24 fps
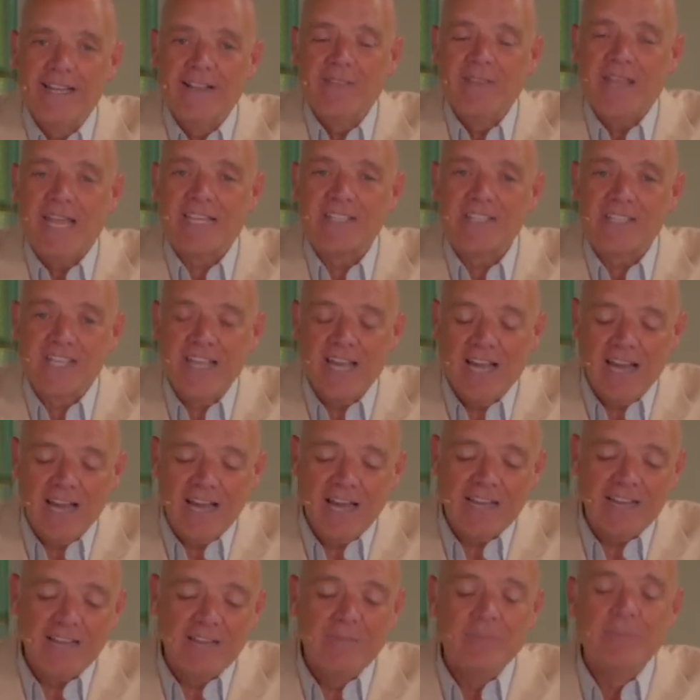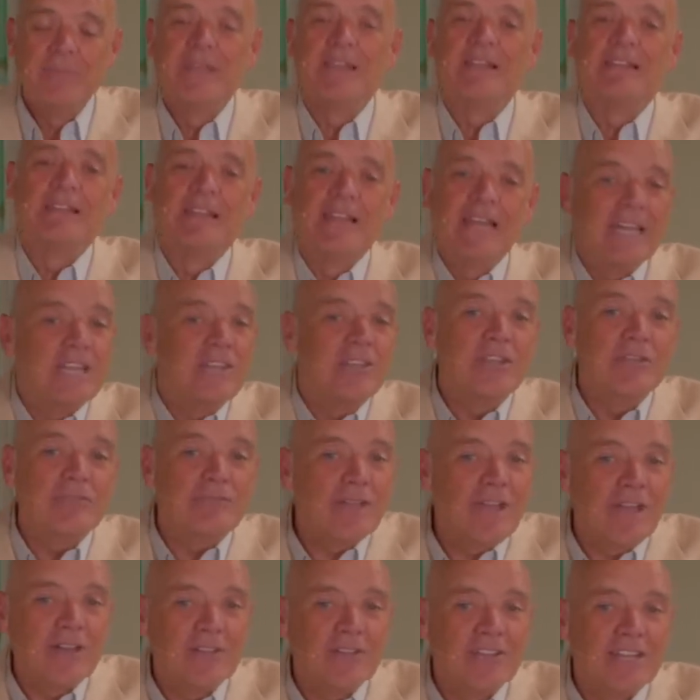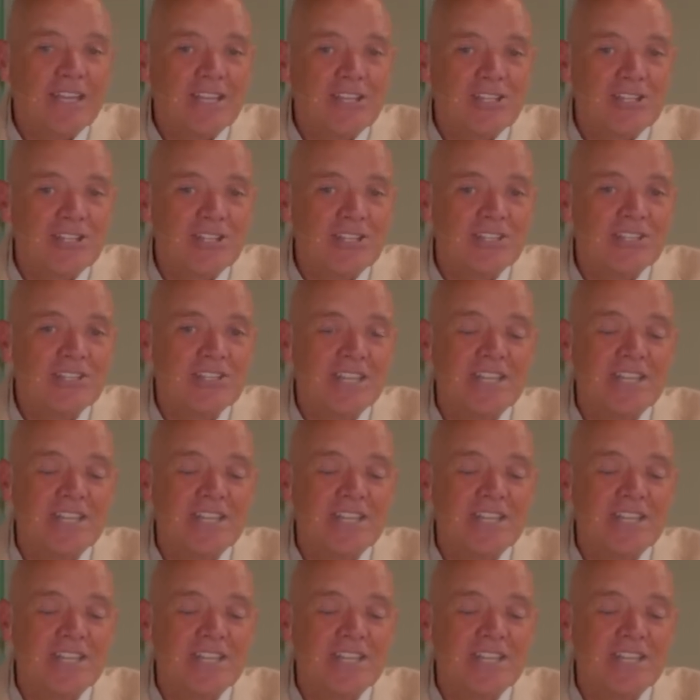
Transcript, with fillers: as God laid the foundations,